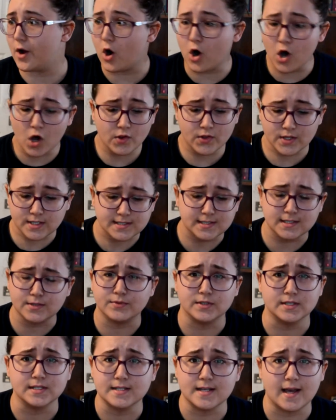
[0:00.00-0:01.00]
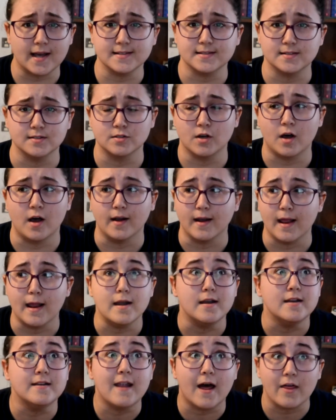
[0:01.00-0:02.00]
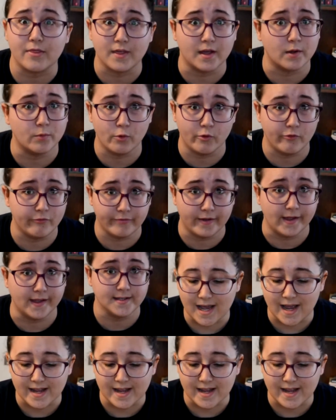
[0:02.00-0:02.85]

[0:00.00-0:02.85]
all these different sizes on and nothing will fit.